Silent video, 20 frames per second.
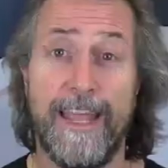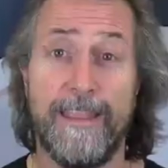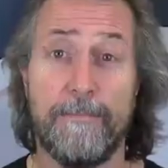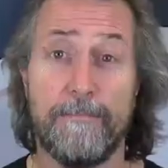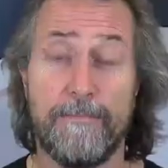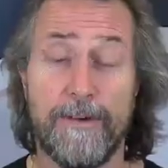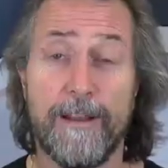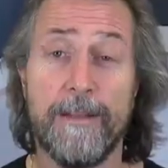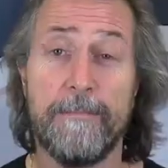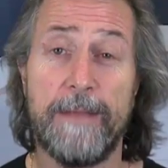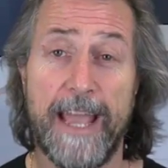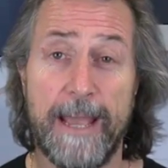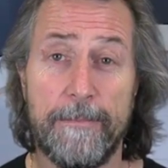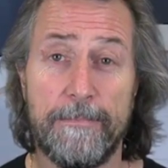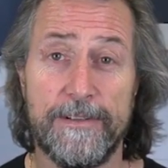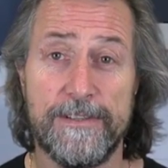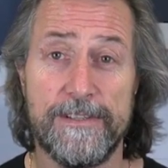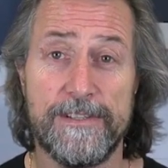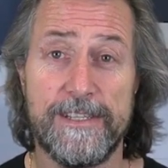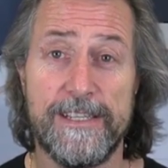and the problem
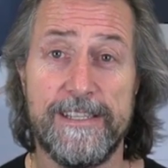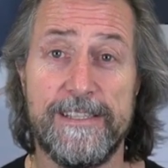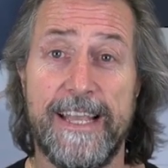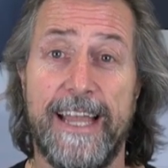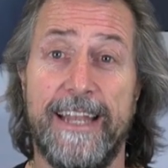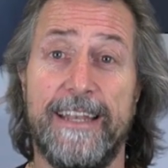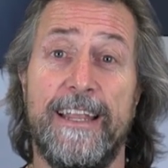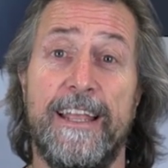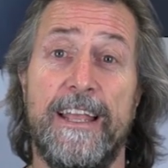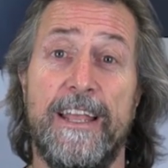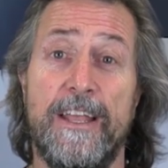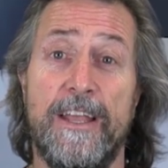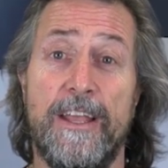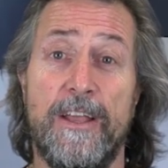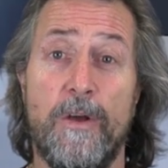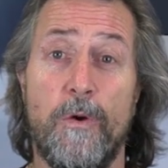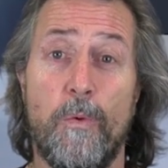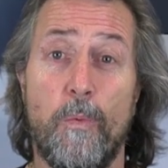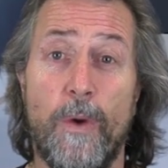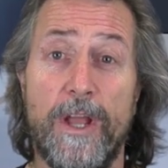happens is that
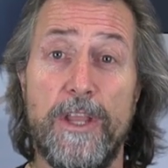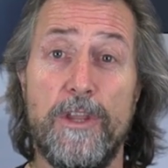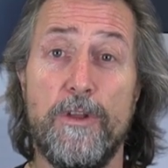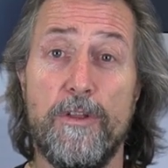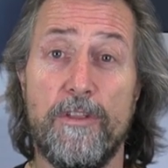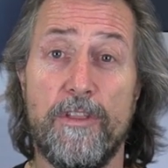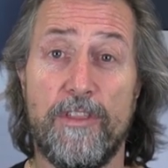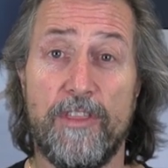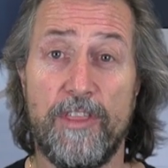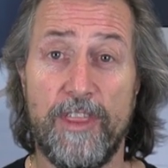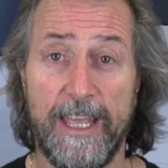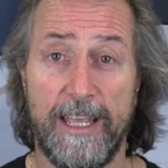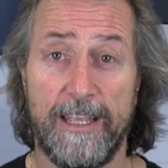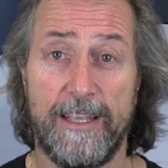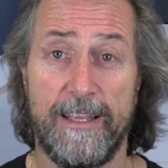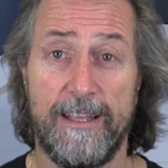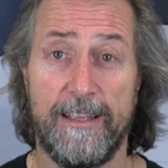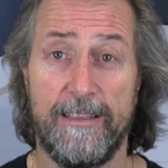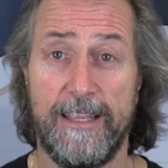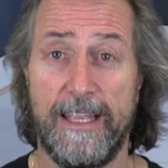when you think